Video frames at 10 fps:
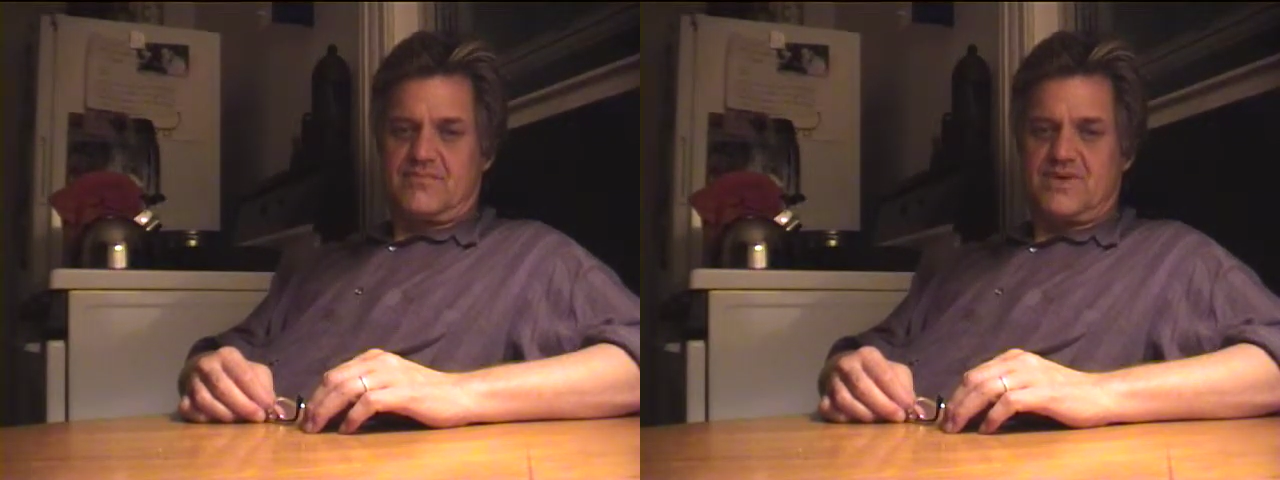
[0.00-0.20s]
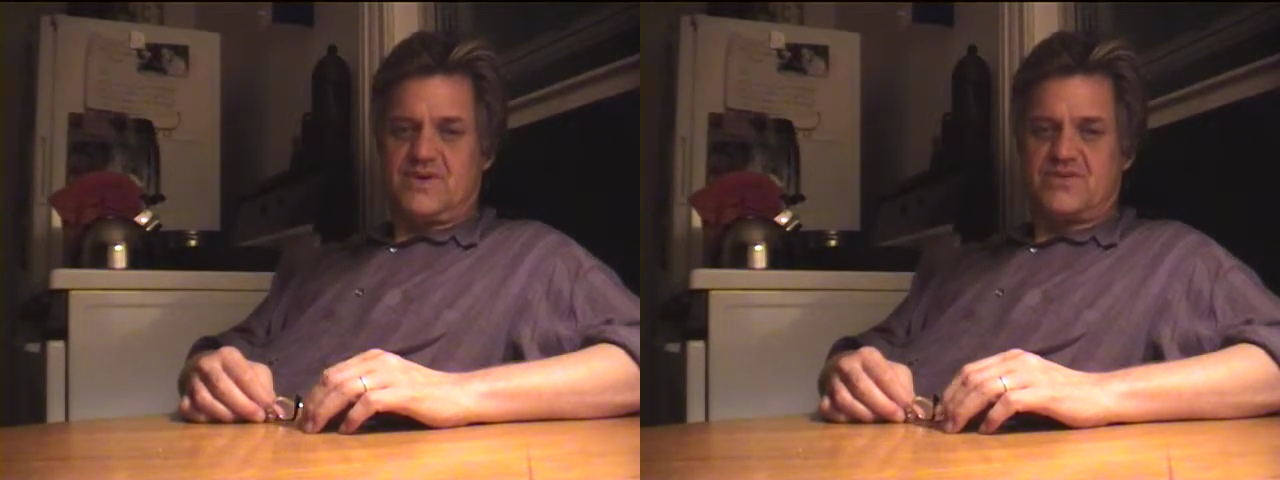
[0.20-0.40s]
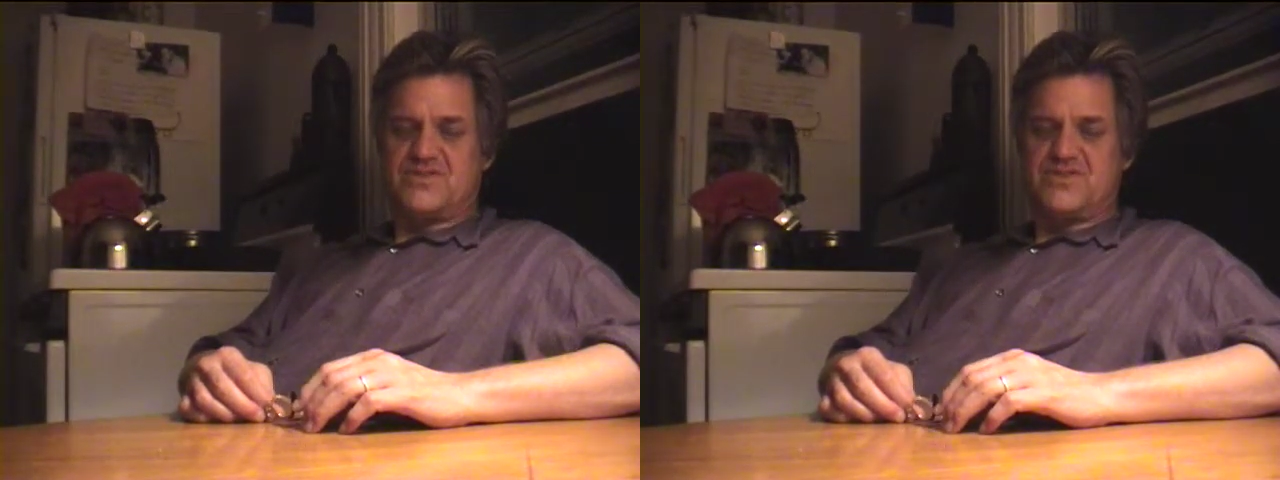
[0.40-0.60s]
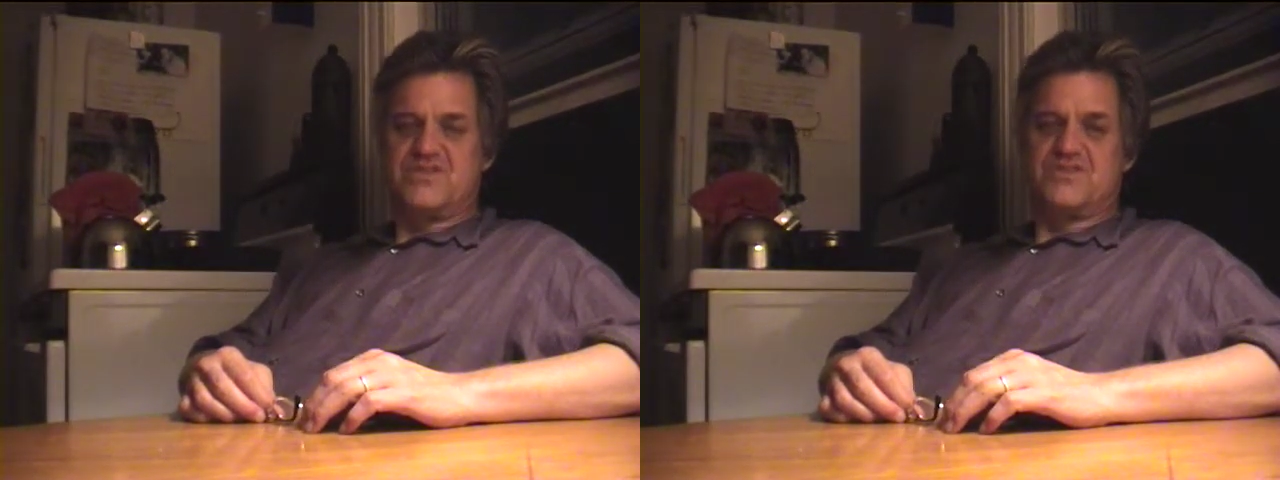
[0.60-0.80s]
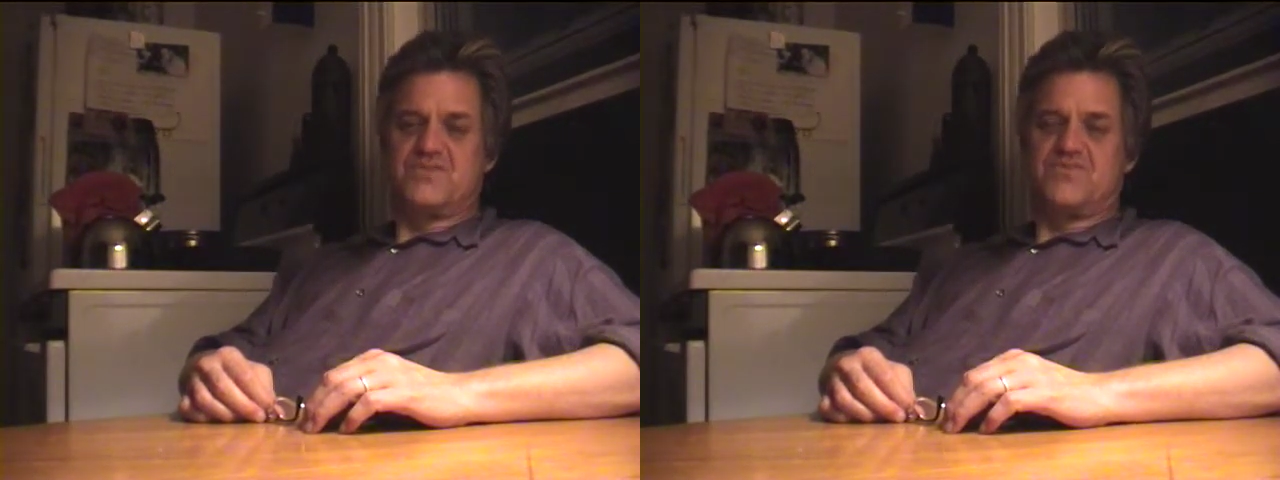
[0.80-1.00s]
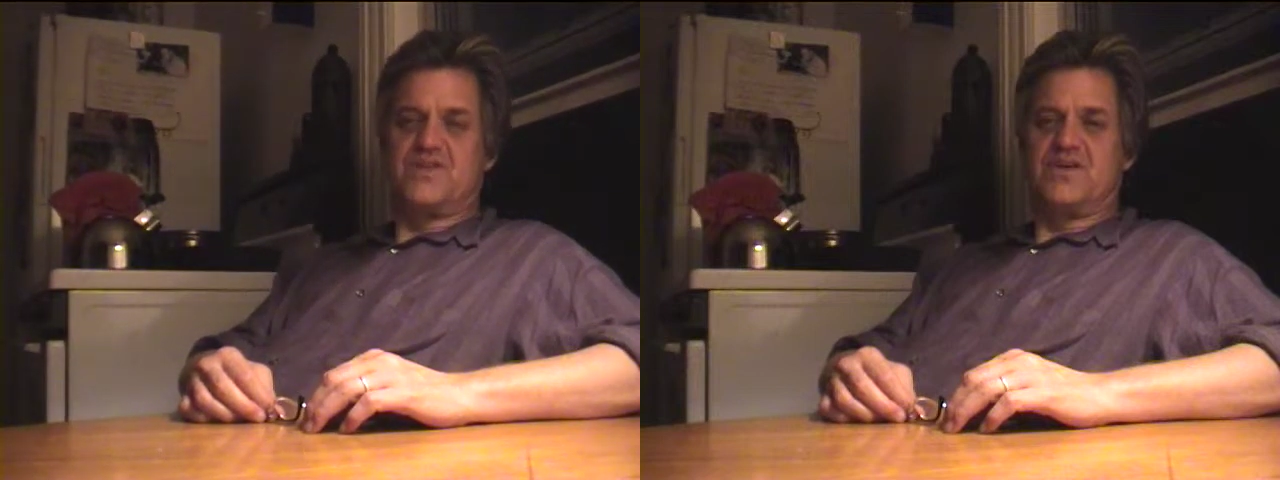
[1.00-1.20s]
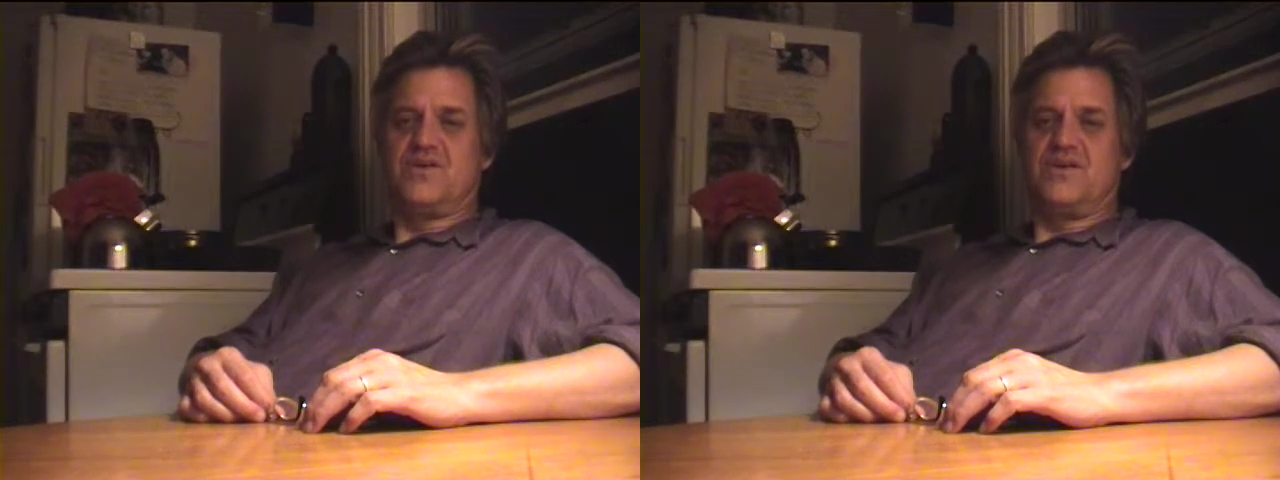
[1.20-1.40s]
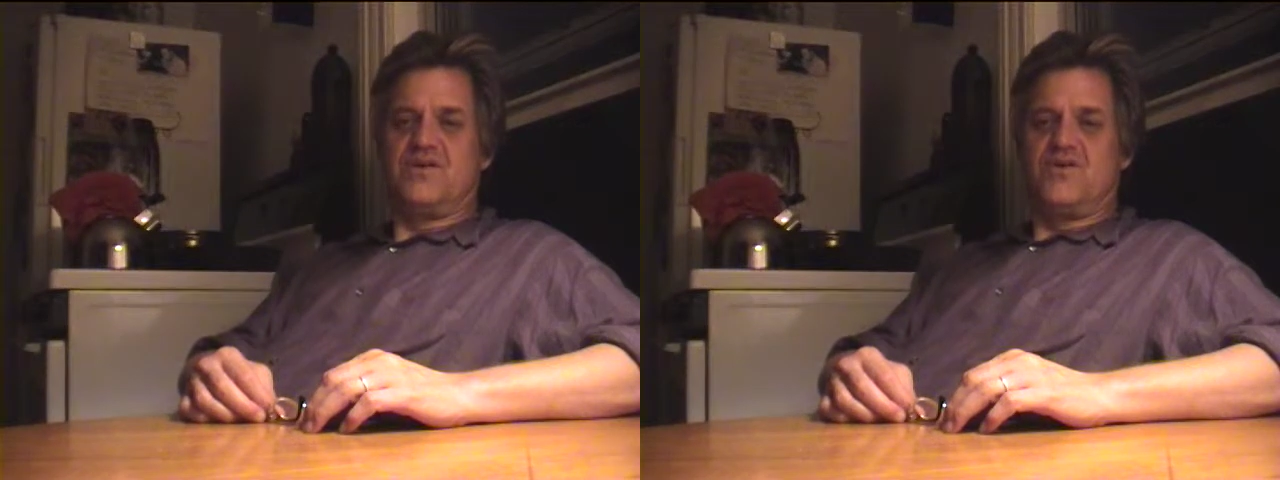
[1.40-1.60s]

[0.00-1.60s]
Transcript: Because Jesus really